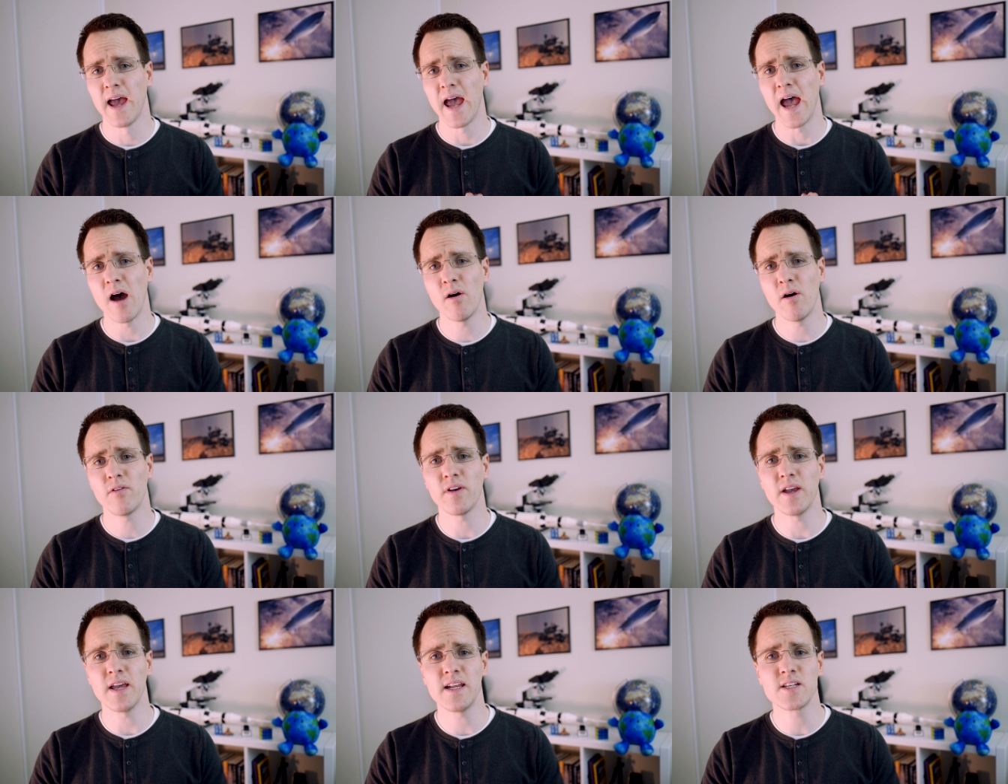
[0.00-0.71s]

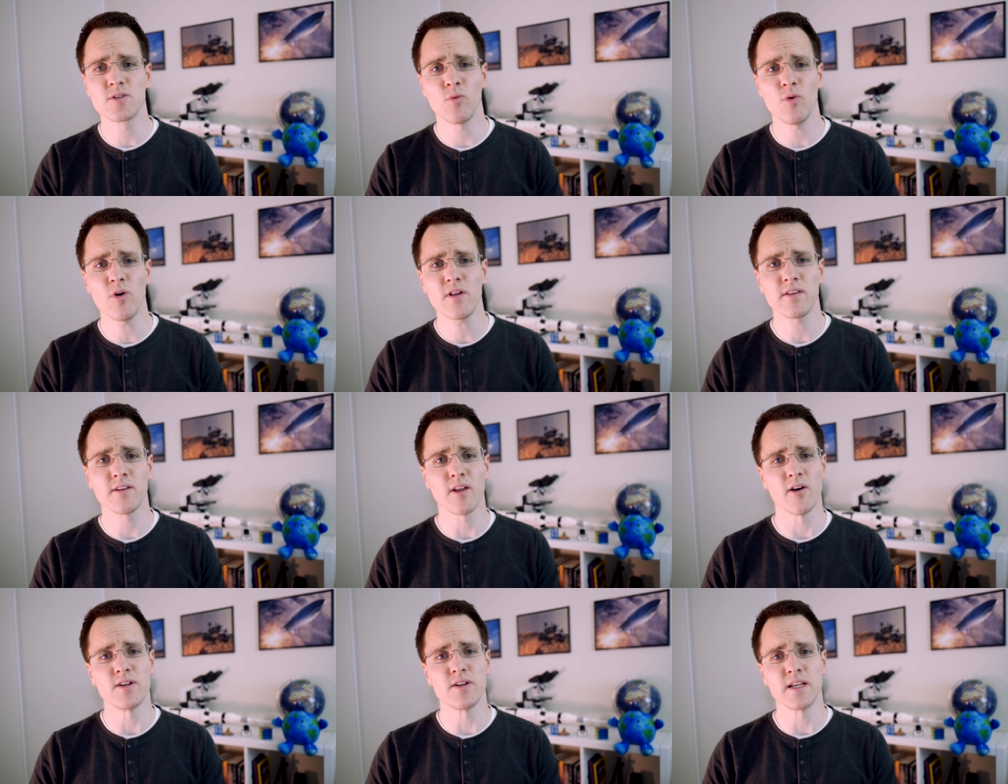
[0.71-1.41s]
However, it is
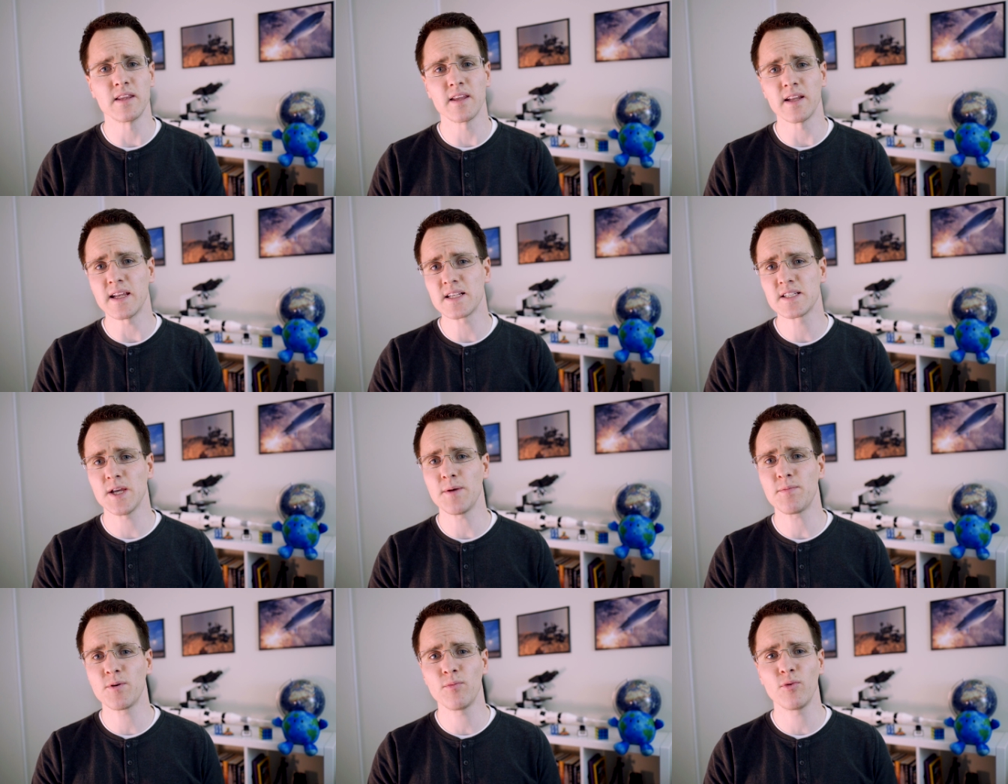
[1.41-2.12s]
worth noting that
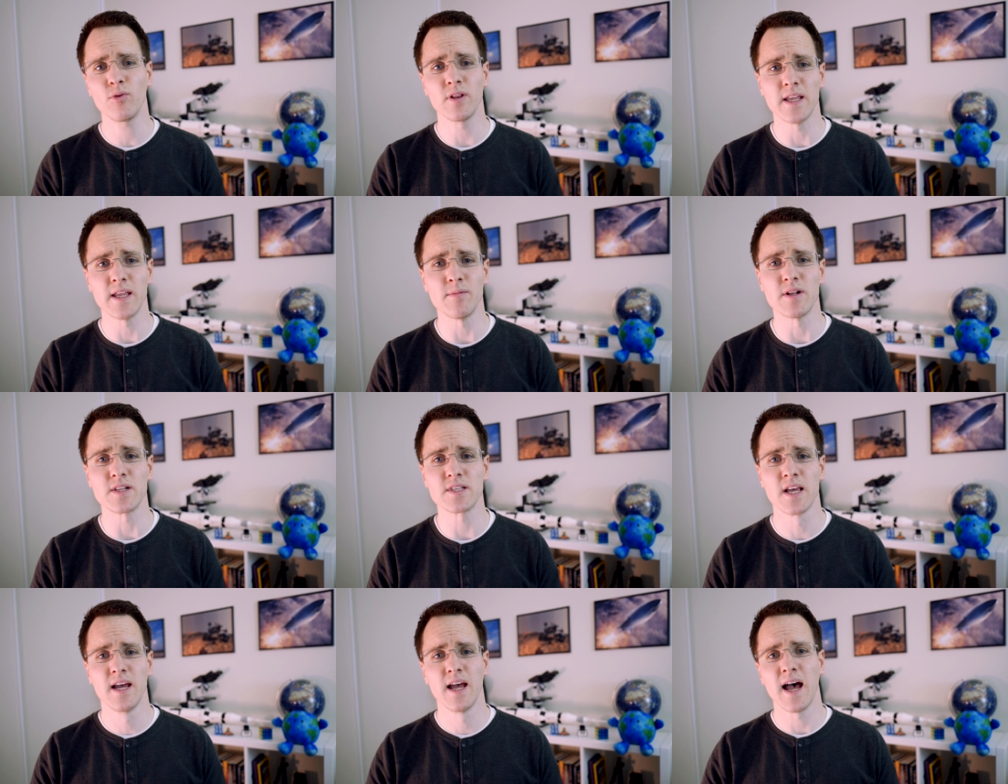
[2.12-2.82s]
acceptable
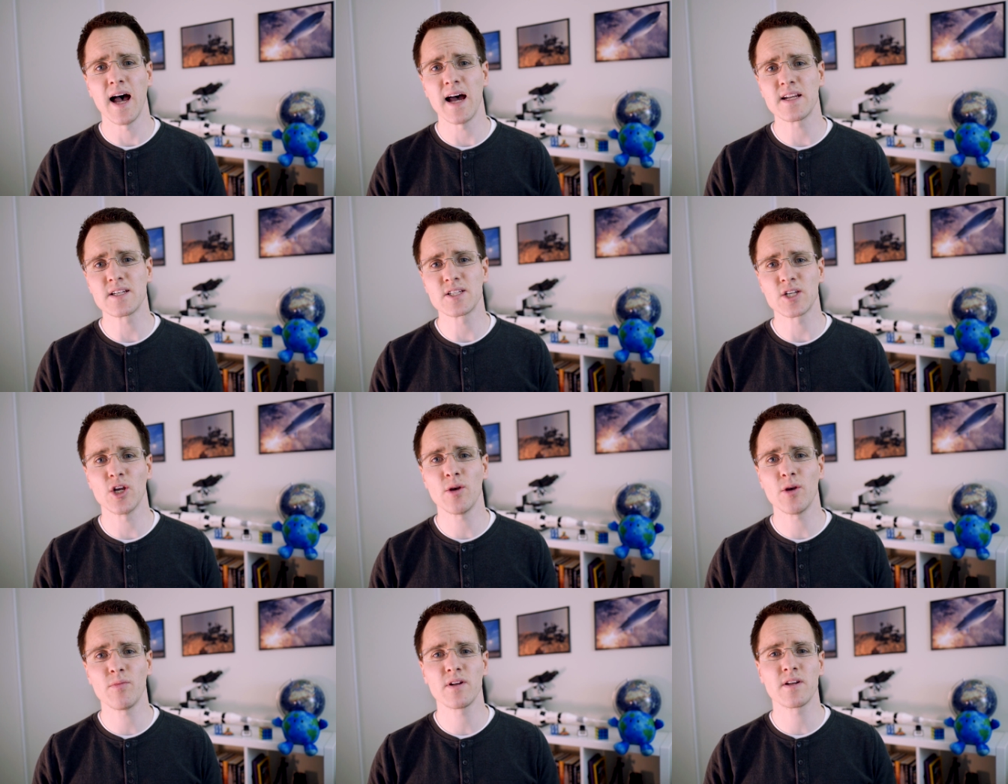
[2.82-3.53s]
limits are
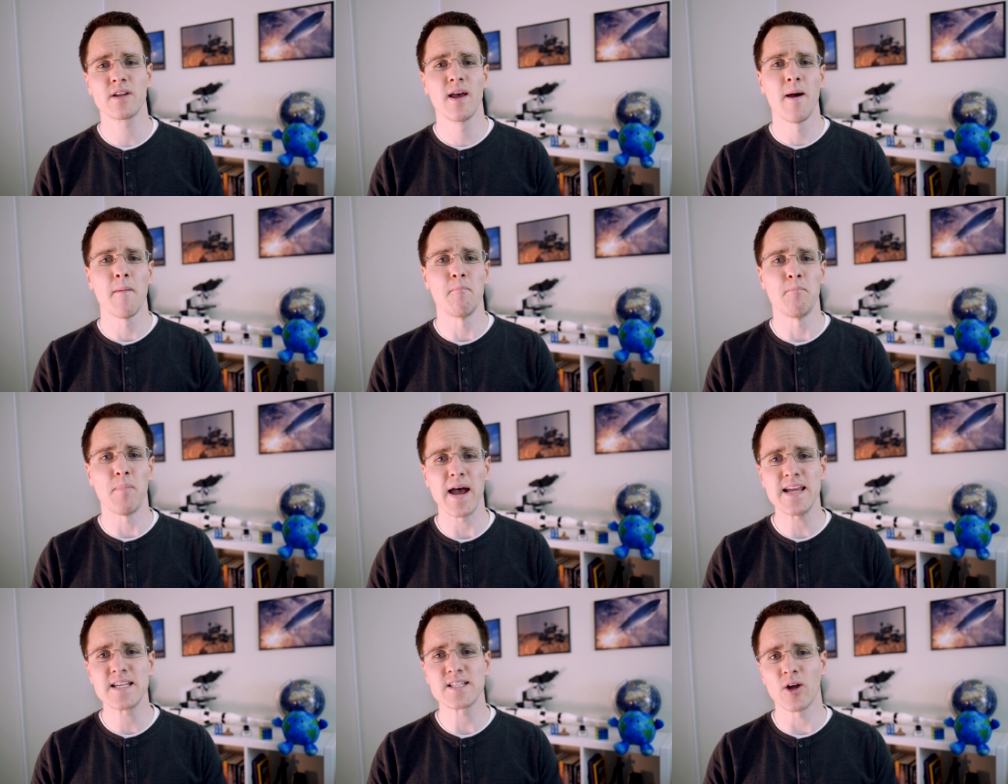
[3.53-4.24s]
determined
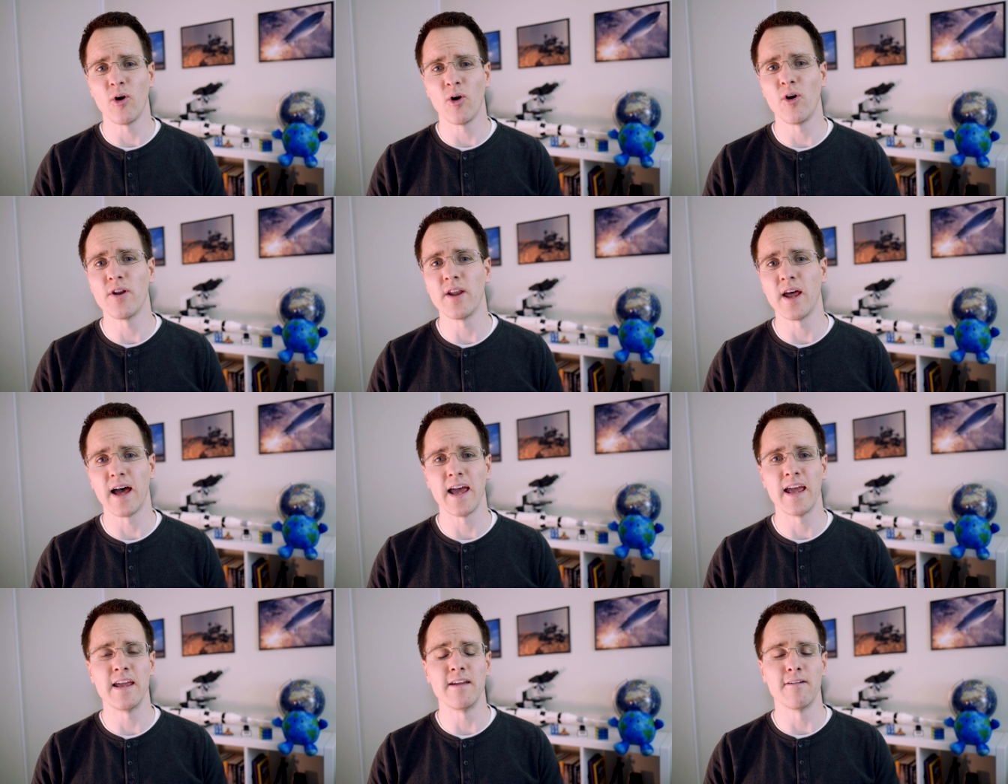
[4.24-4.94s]
based on
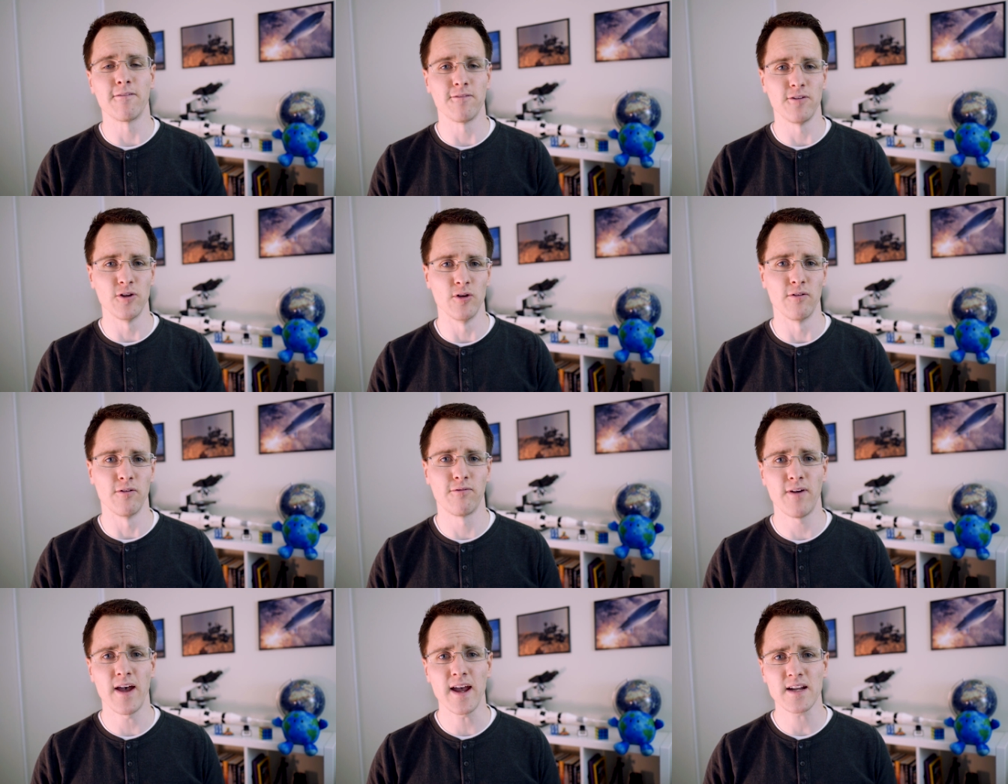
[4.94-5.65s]
a few
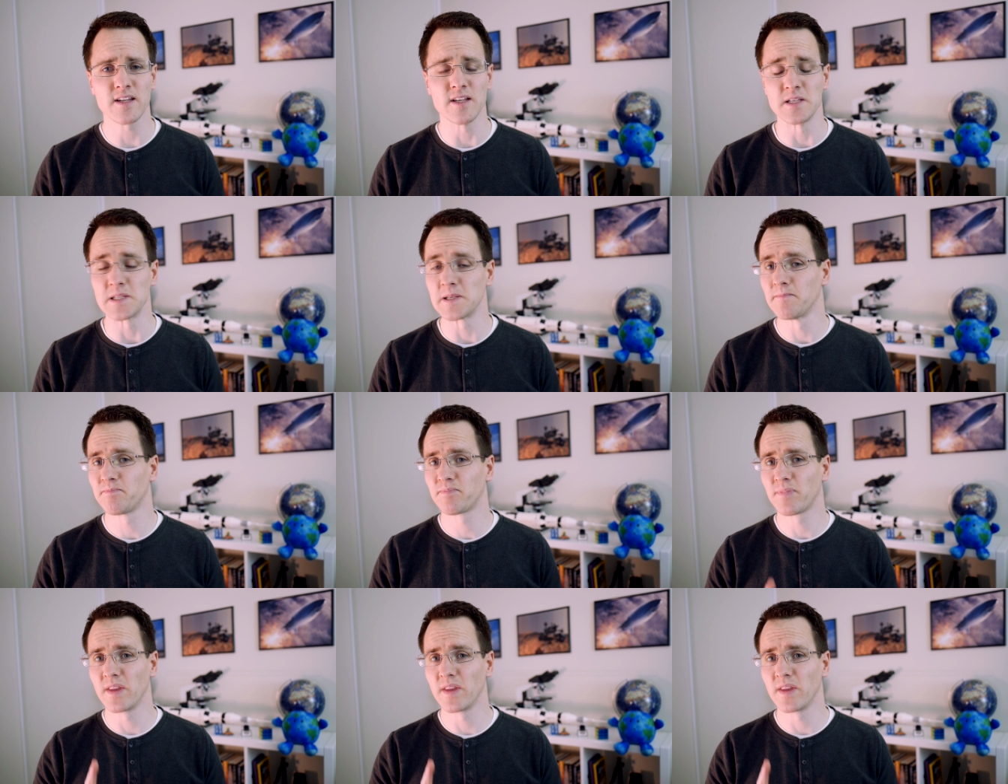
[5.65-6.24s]
factors.